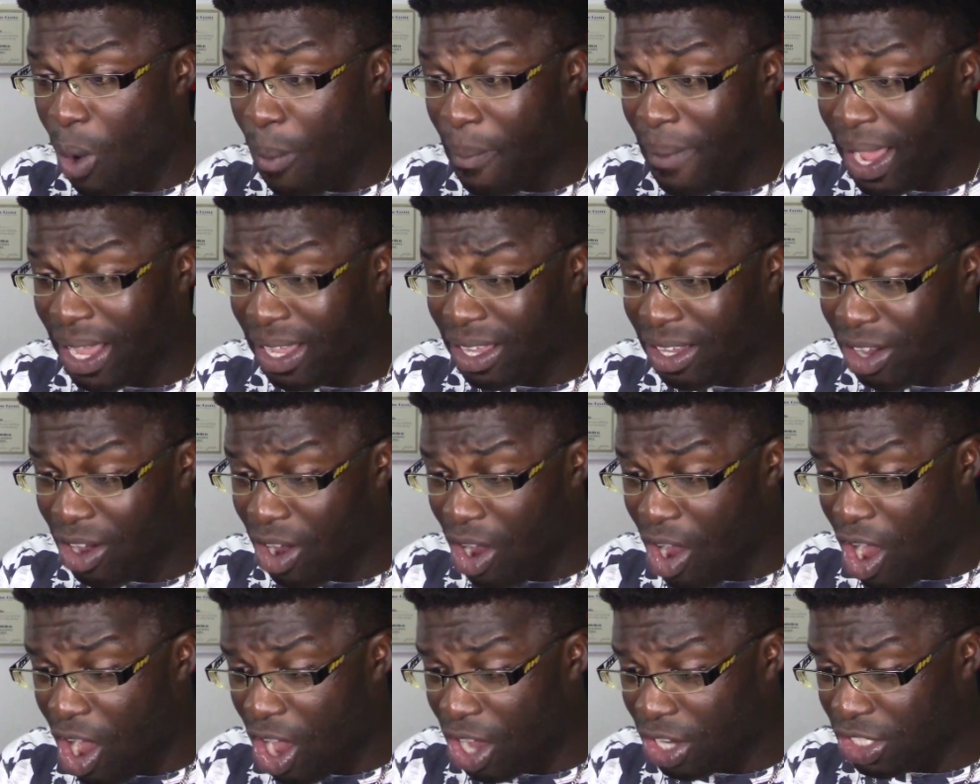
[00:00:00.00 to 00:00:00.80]
My
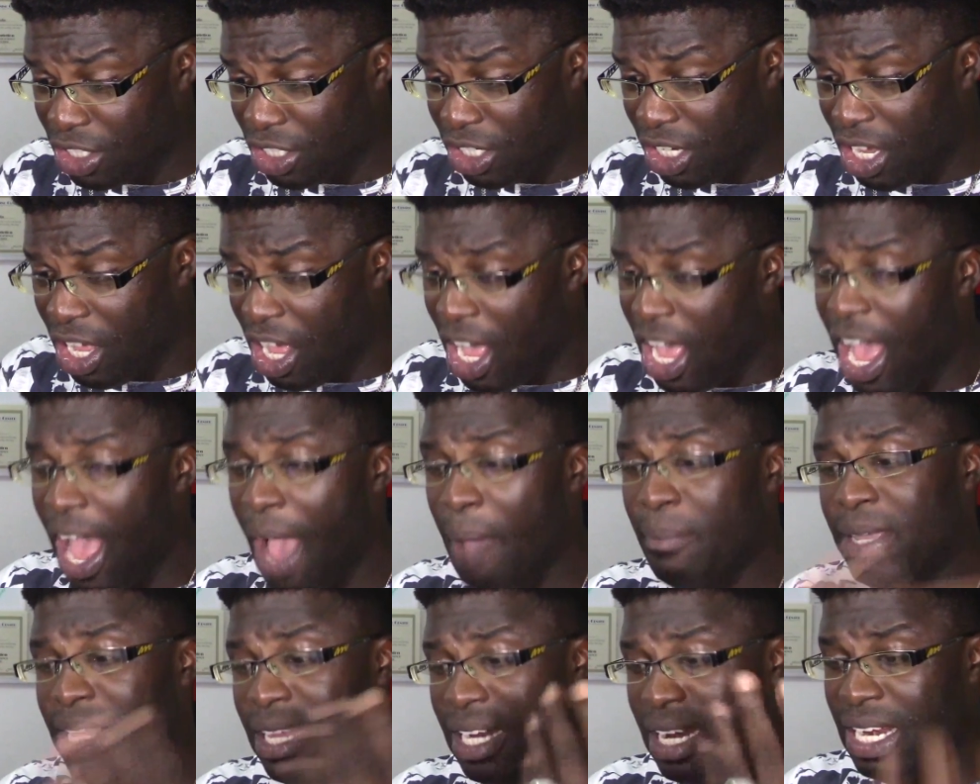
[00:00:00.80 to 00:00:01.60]
gosh.
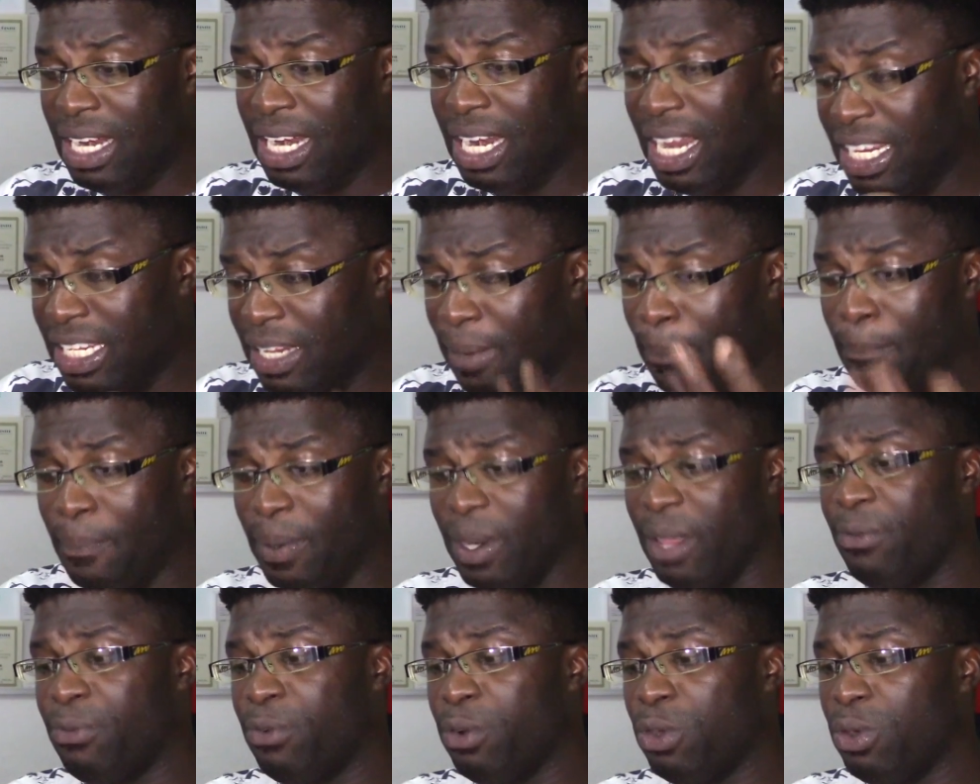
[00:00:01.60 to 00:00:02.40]
I'm gonna let it
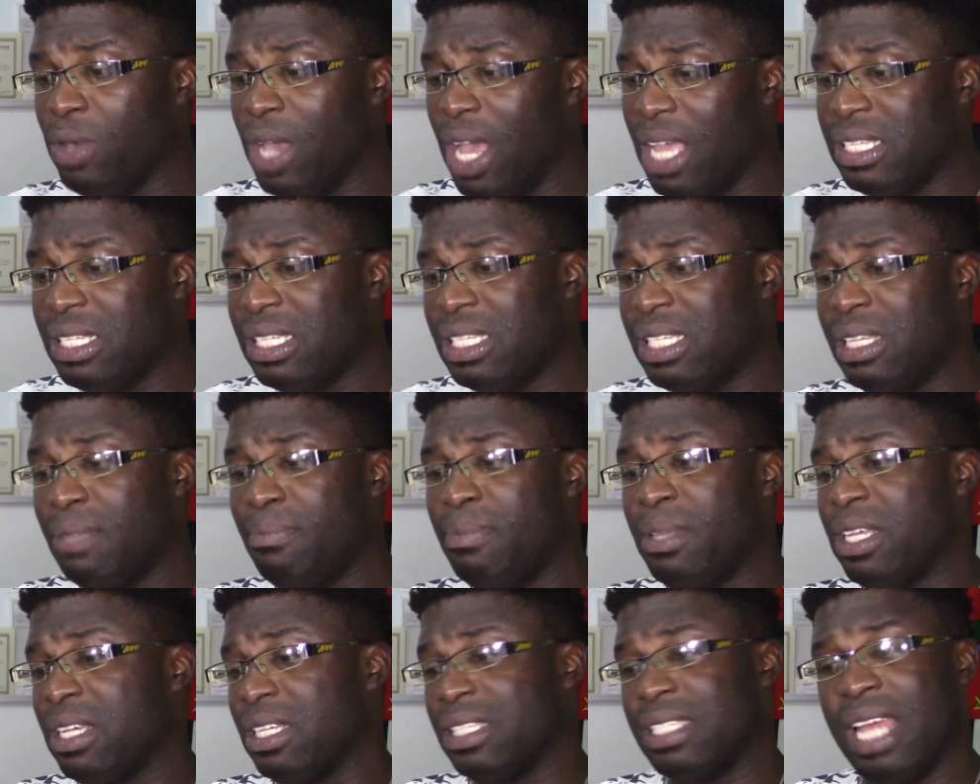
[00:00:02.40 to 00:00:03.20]
play for you guys to see,
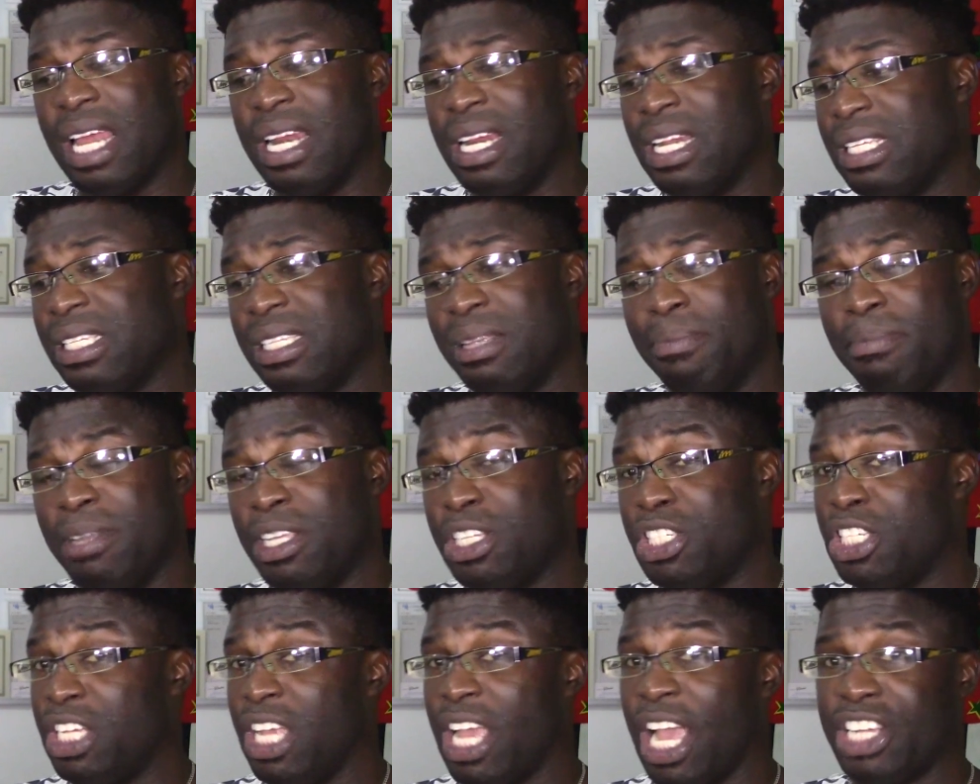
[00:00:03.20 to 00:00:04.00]
because that doesn't mean
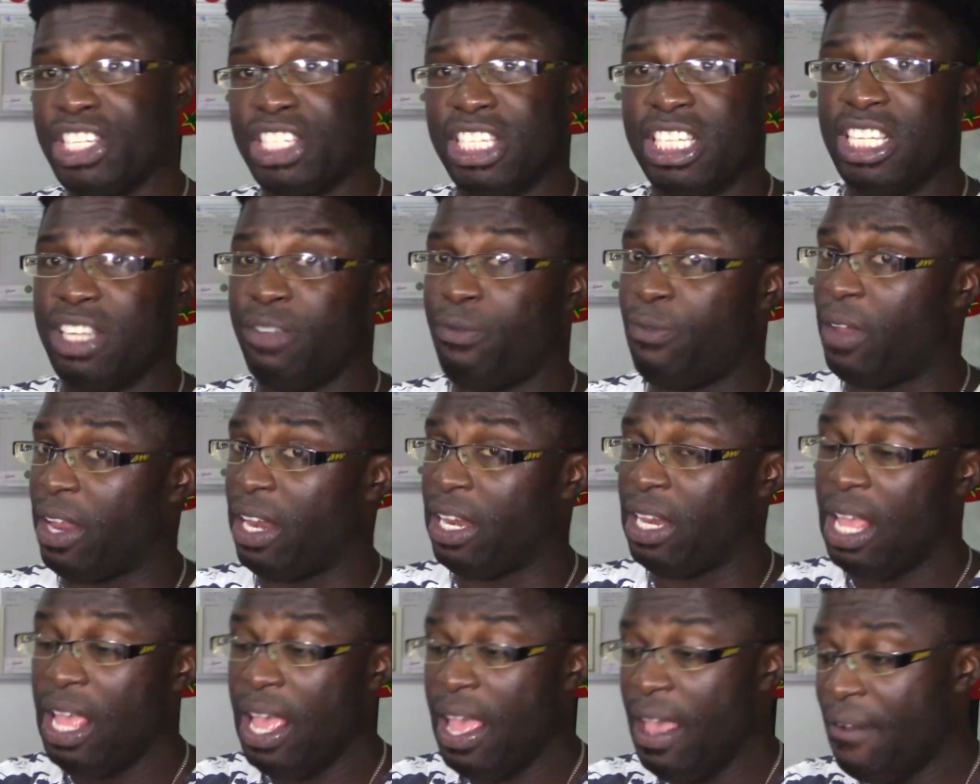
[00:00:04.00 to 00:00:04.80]
she actually
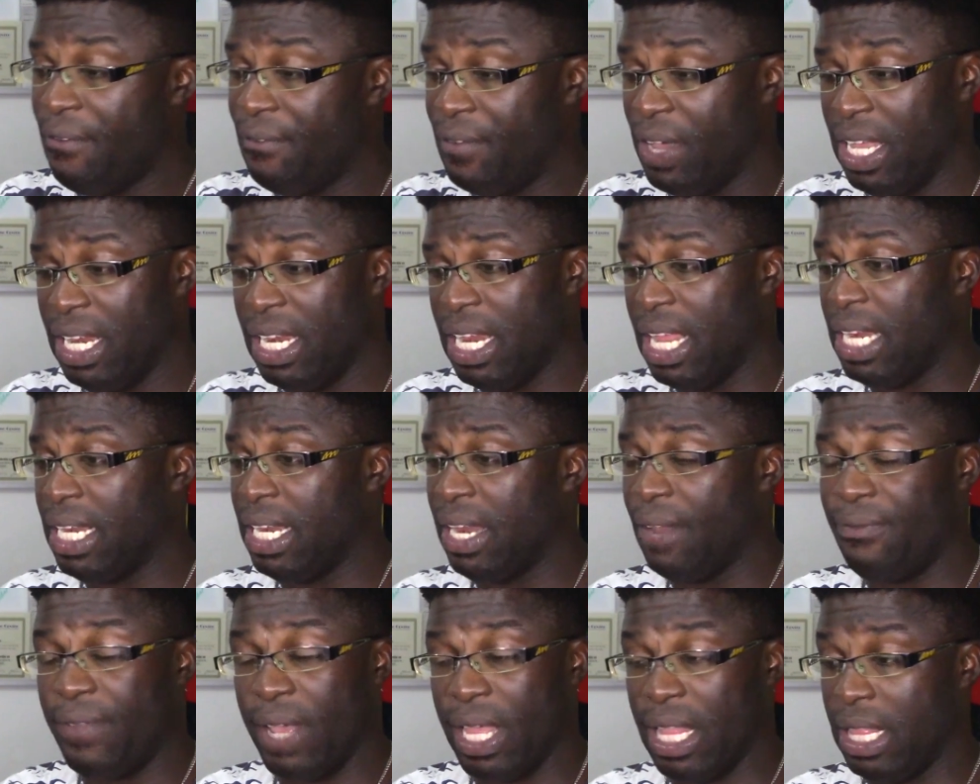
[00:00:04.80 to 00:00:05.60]
fell
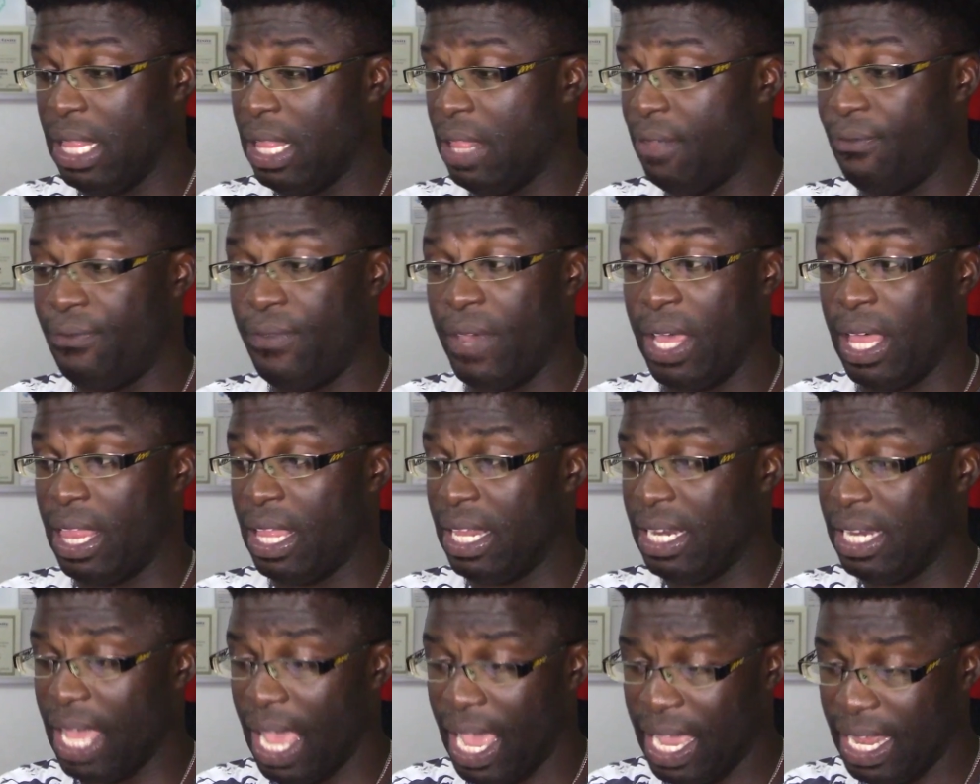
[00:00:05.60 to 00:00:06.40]
and
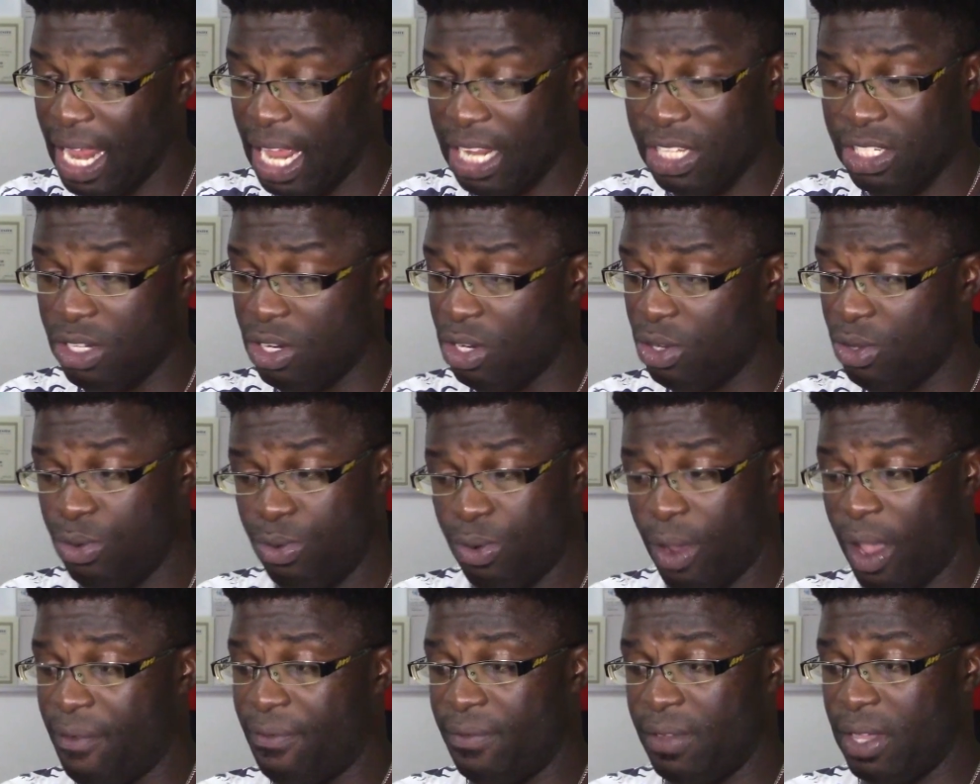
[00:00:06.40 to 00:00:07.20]
died. That's not
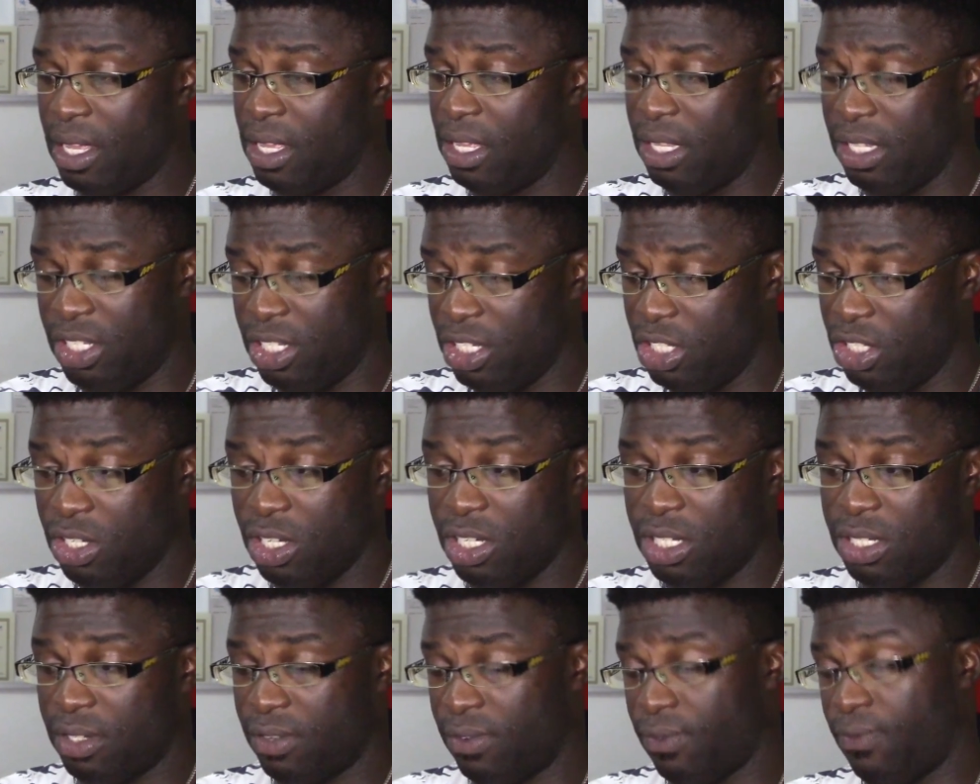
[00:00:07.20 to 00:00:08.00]
graphic. She
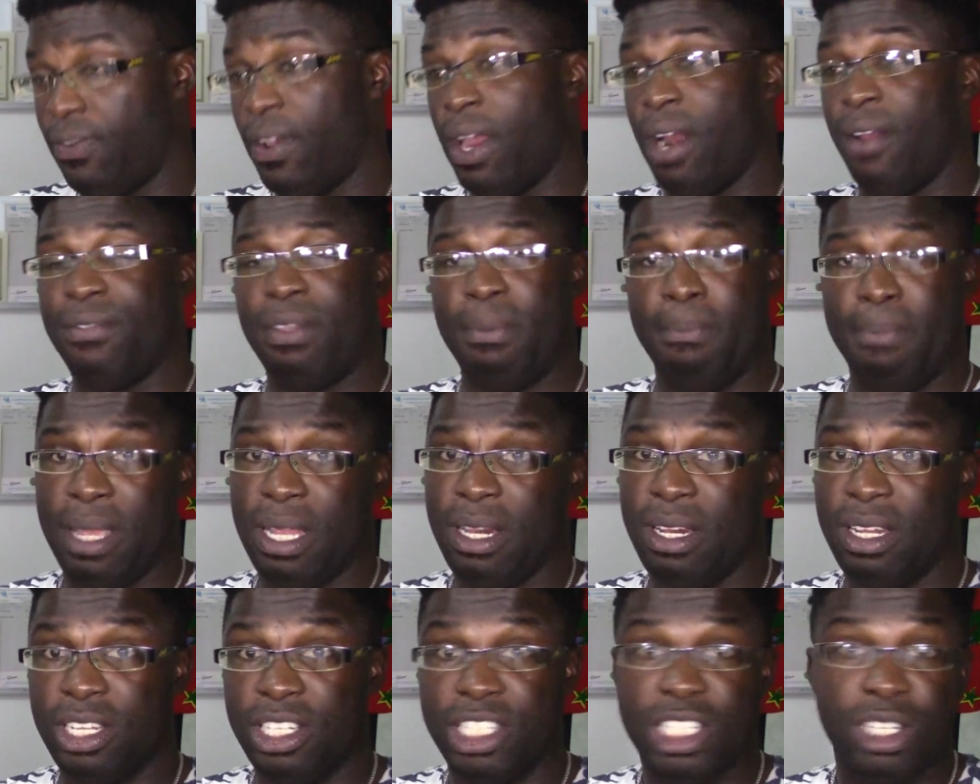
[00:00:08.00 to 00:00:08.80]
just fell off the
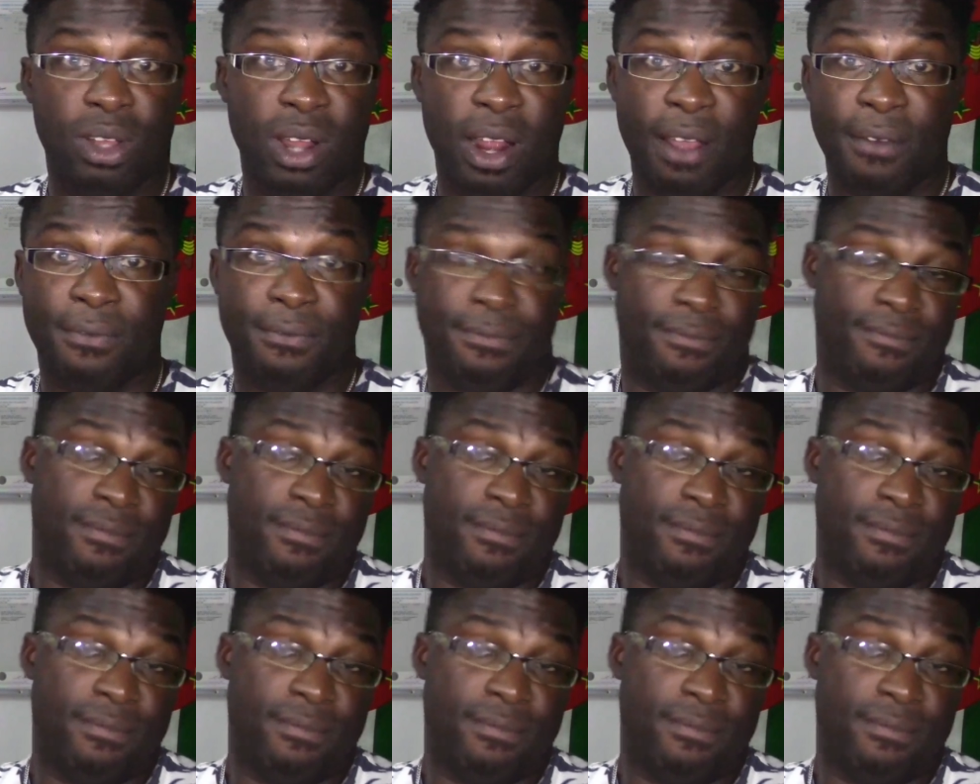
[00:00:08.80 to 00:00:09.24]
building. She could have,